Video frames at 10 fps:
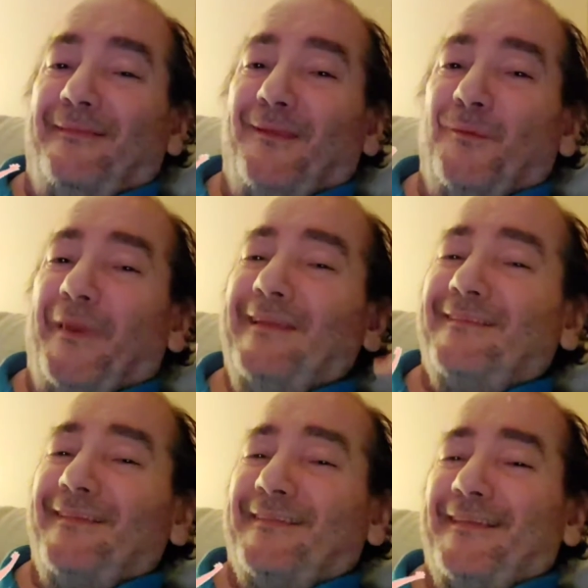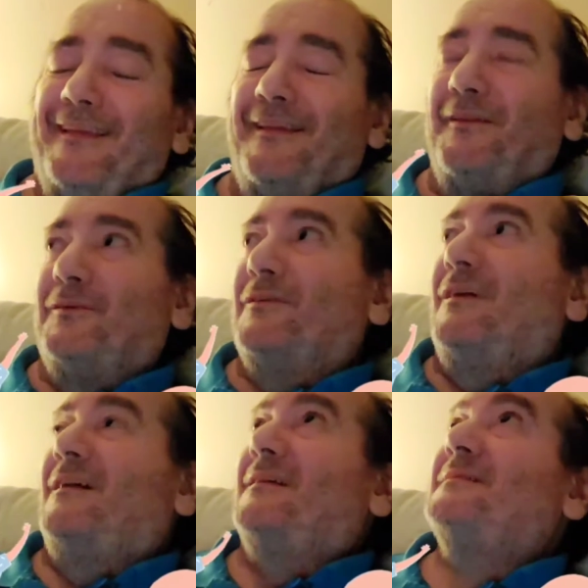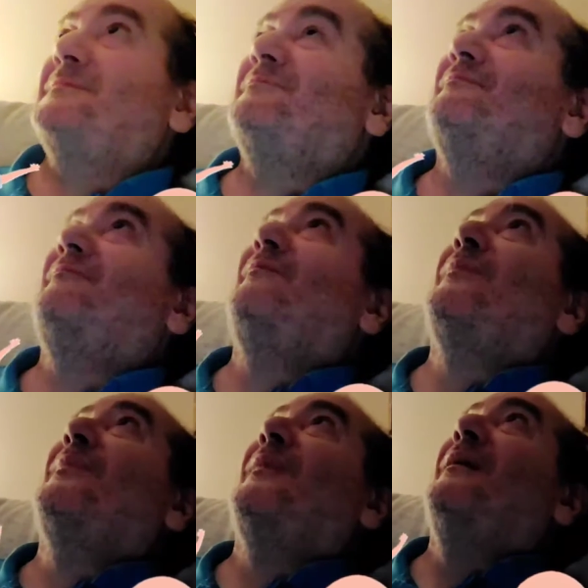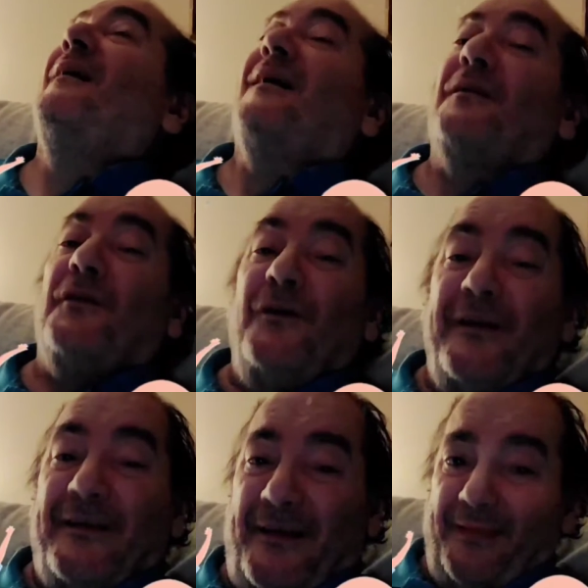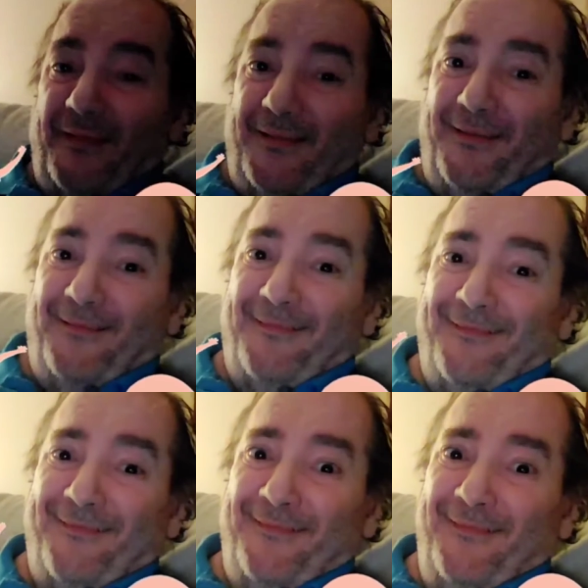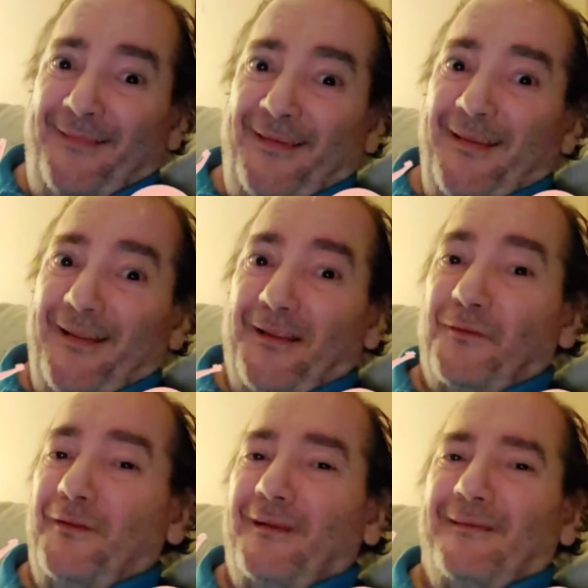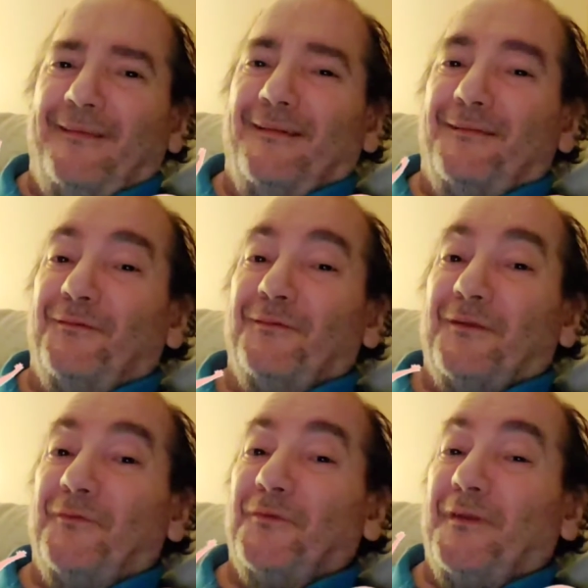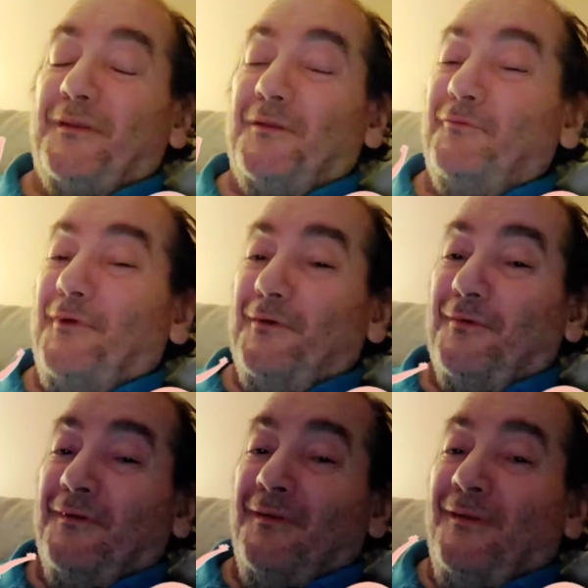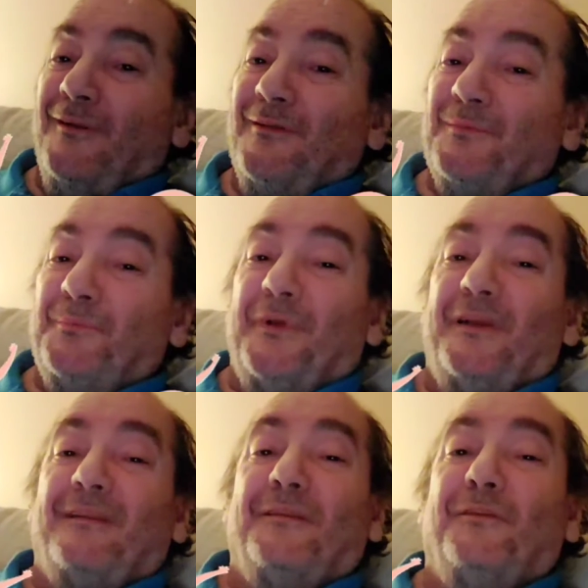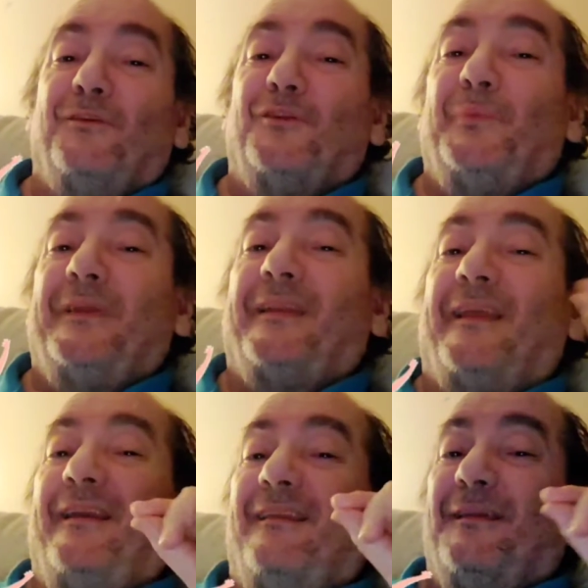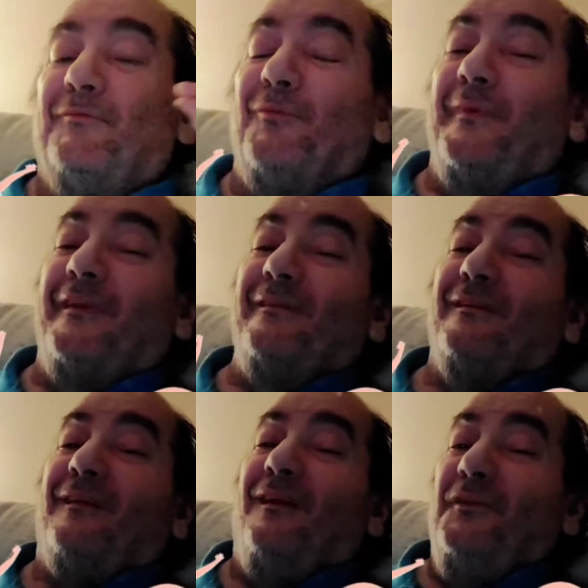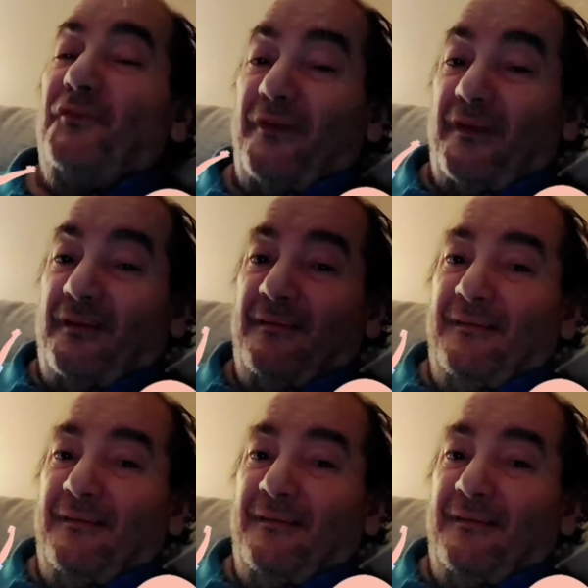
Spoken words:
they're basically saying you're a lunatic. And lunatics don't have the right to vote. But you could be an alien from another country